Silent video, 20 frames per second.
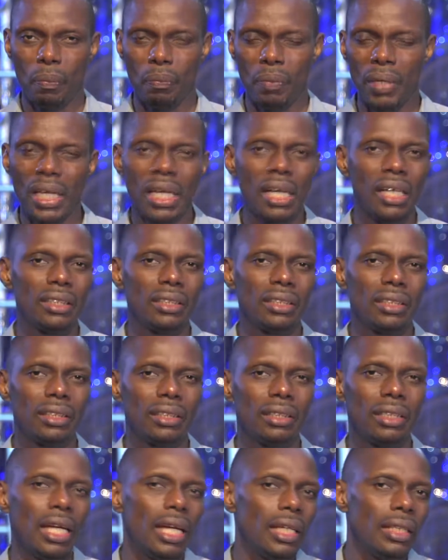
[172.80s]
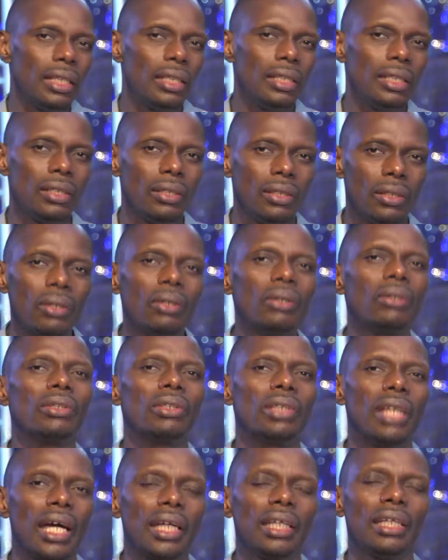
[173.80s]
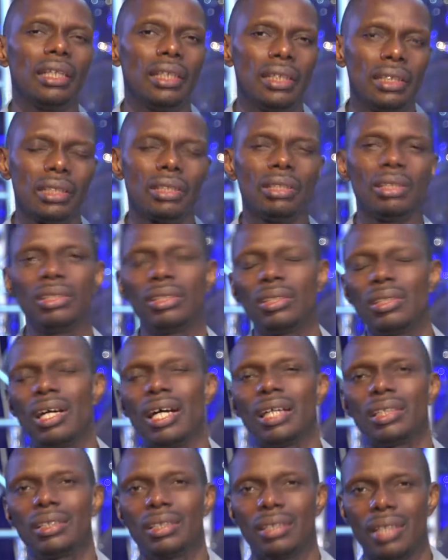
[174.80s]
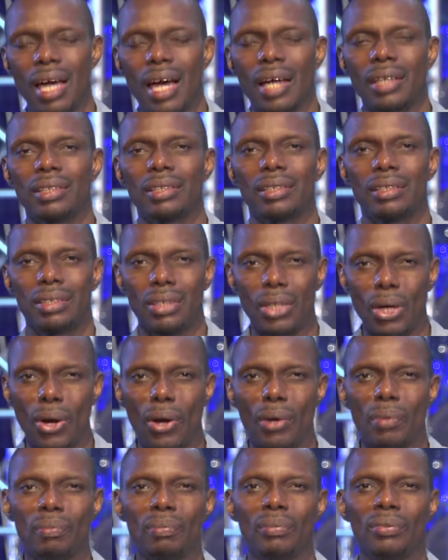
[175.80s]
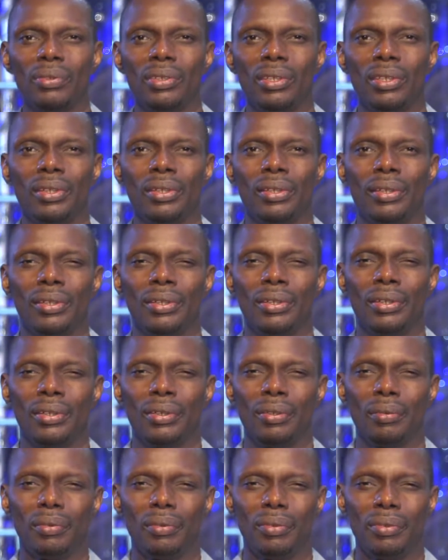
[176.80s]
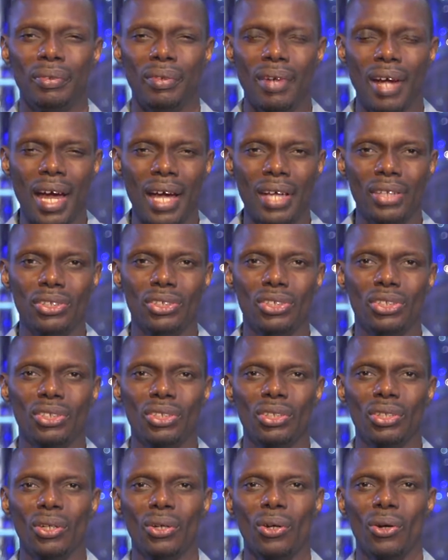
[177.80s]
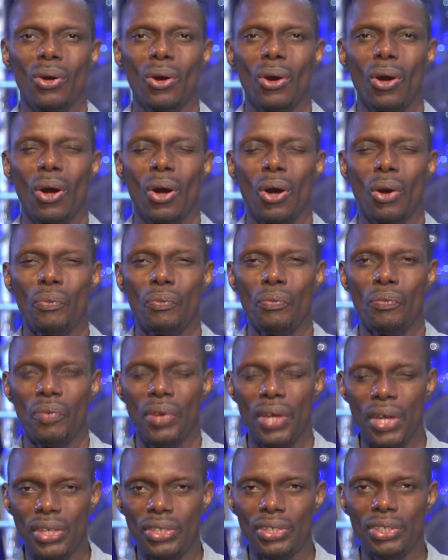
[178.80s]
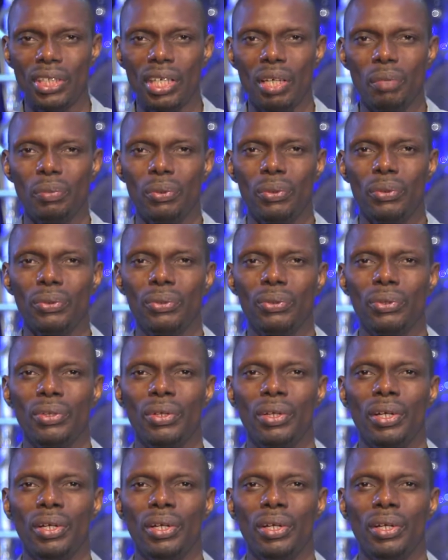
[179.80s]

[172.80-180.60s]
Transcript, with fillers: because they didn't know that it is going to attract some rash, unreasonable